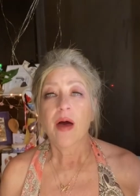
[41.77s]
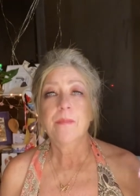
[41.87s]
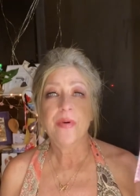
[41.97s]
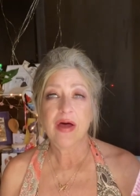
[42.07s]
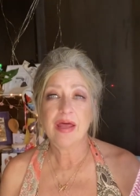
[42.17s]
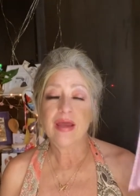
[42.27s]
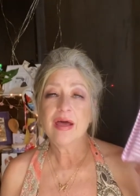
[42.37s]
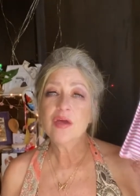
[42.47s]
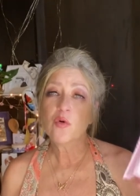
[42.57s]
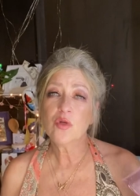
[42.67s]
But
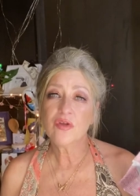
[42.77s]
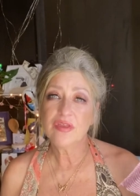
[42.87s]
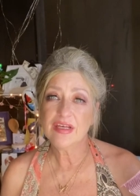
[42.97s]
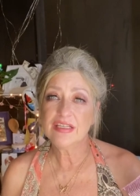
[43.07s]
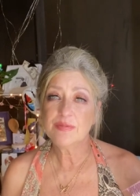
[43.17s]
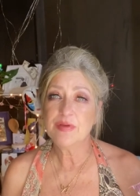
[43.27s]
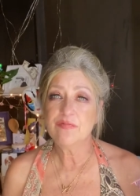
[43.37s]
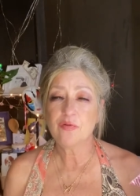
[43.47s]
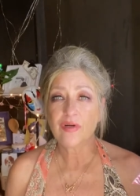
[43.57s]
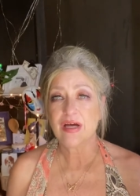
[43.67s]
I ordered this
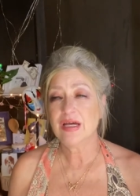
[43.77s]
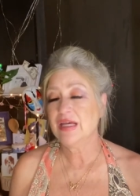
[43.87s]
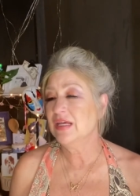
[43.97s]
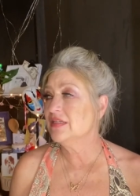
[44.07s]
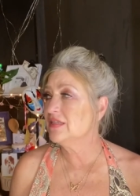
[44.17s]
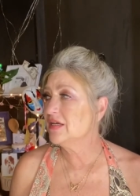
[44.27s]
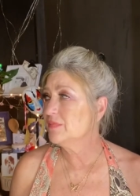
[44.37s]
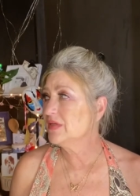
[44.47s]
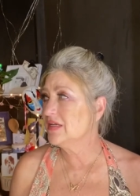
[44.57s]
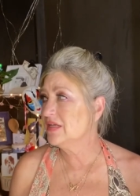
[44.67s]
before I ended up
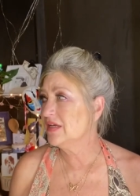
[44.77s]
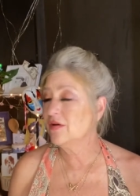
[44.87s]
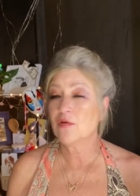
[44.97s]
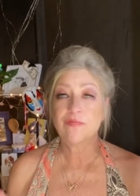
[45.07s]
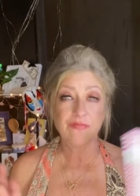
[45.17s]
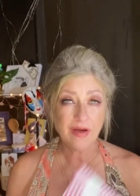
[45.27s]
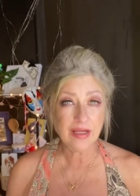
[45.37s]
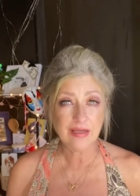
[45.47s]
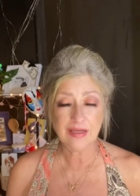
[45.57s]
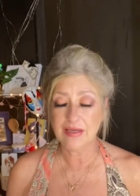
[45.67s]
getting or
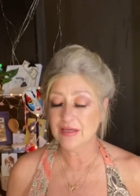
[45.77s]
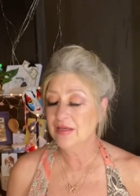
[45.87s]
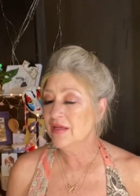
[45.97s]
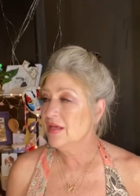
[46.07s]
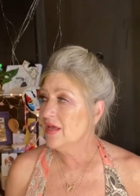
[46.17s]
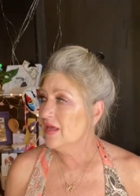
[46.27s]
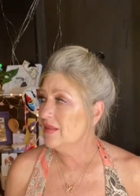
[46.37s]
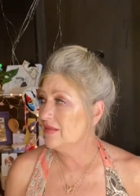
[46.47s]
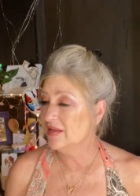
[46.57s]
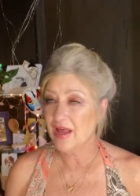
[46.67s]
finding
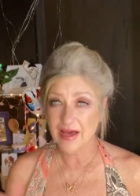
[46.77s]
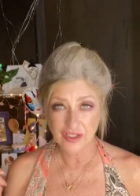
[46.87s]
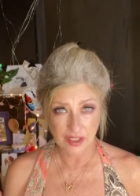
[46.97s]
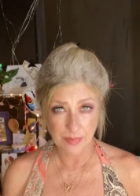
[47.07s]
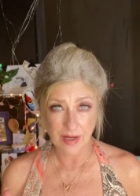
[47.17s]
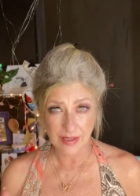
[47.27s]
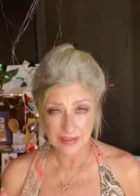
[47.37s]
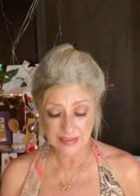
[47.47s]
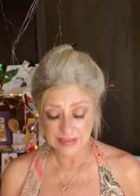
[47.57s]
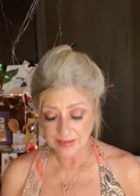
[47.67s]
the lashy
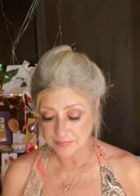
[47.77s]
box.